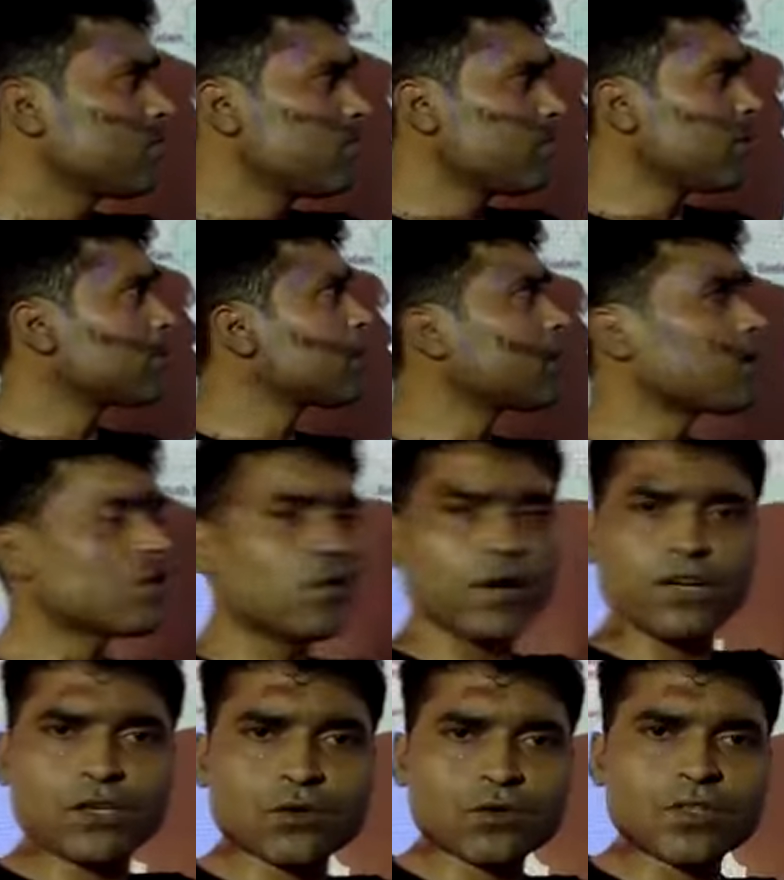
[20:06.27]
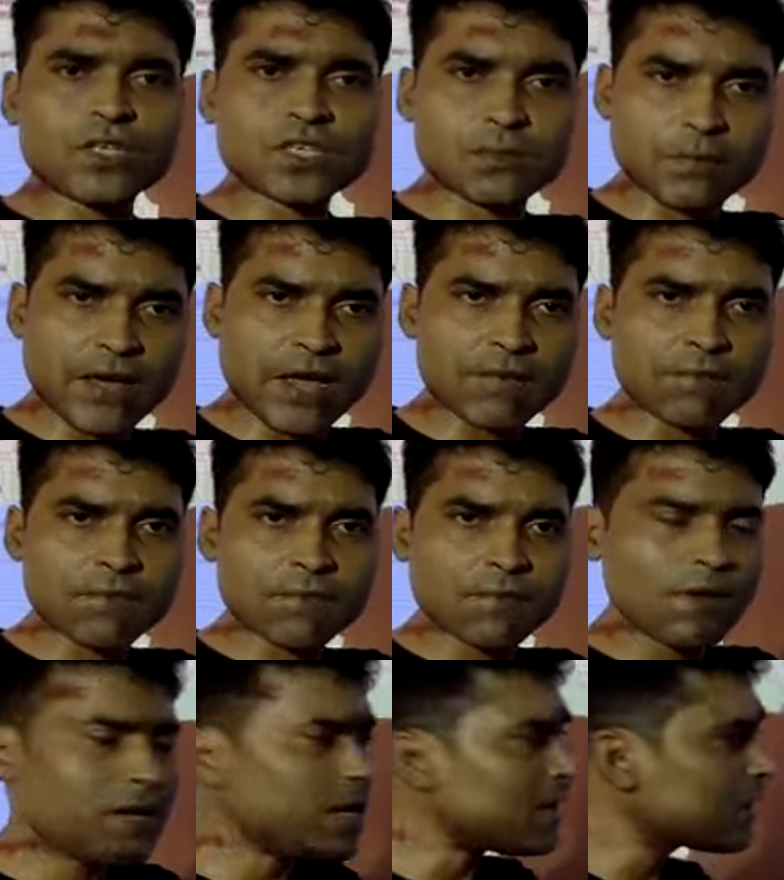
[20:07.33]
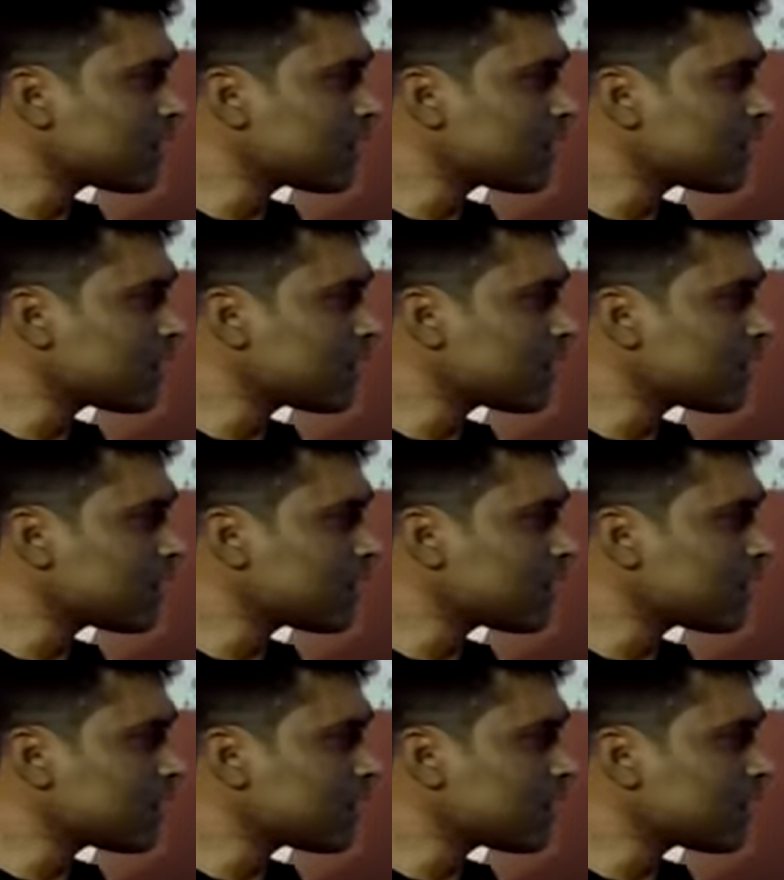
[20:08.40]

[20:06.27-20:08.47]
Before going to this map, let's